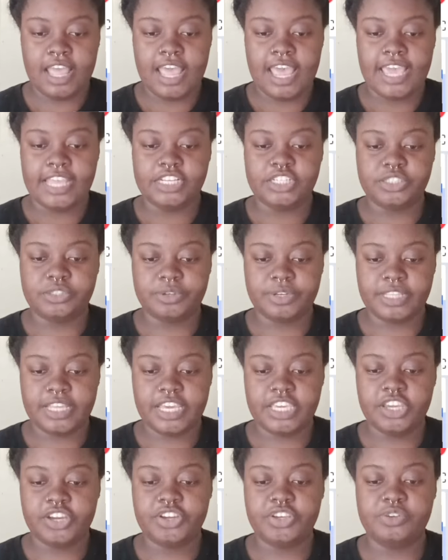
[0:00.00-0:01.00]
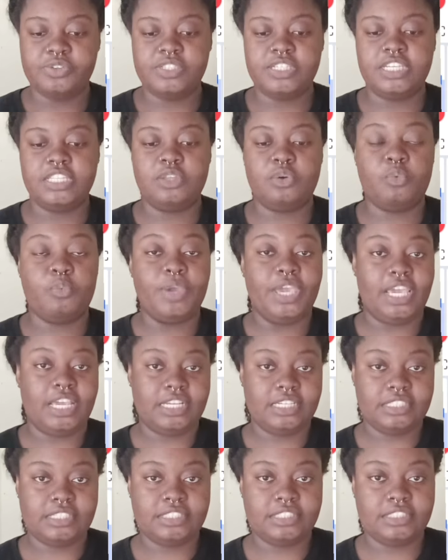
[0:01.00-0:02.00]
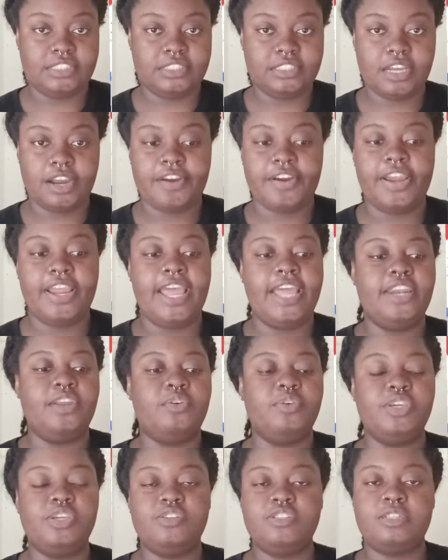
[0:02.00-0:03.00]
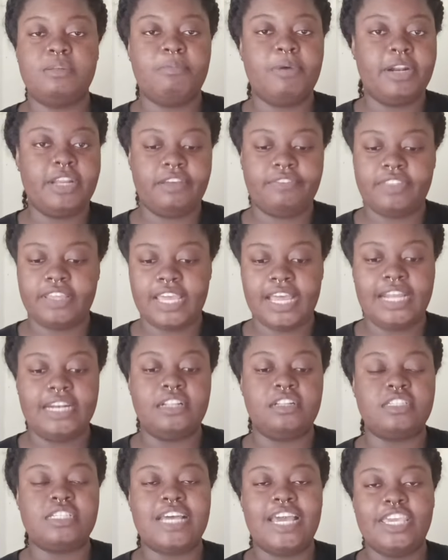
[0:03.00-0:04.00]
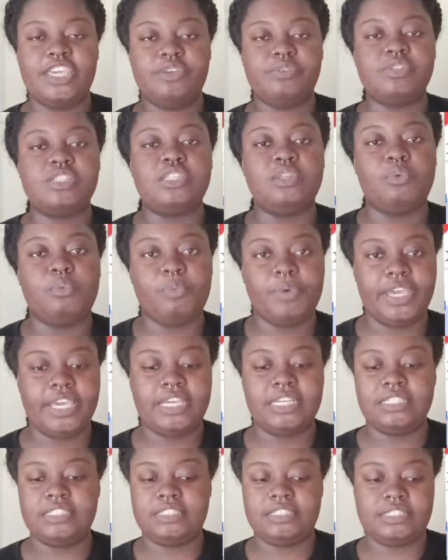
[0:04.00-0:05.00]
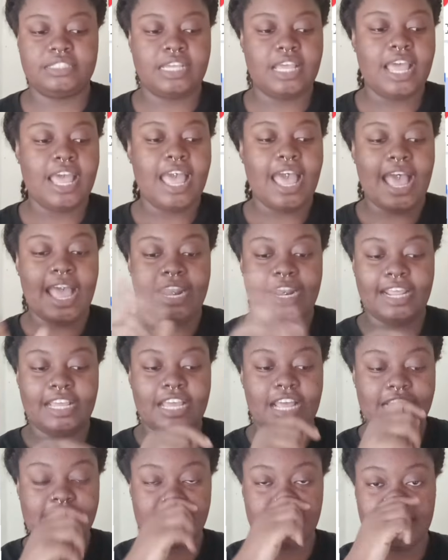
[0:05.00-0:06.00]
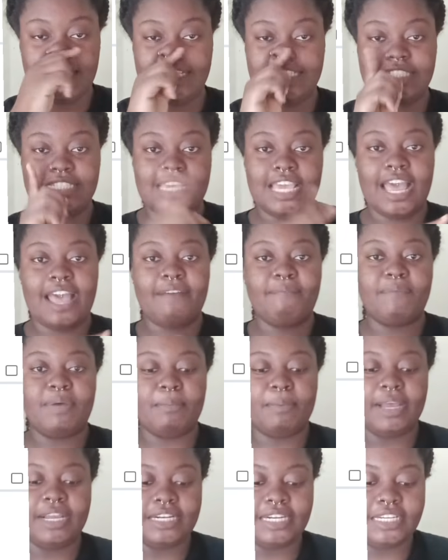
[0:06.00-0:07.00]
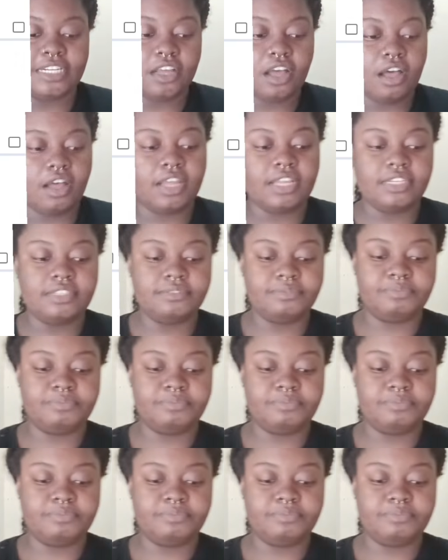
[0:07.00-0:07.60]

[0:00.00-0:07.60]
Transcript: Ensure that you're using the wicks. All right, I don't use the body of the candles, I use the wicks. And as you can see, I have my magnet on.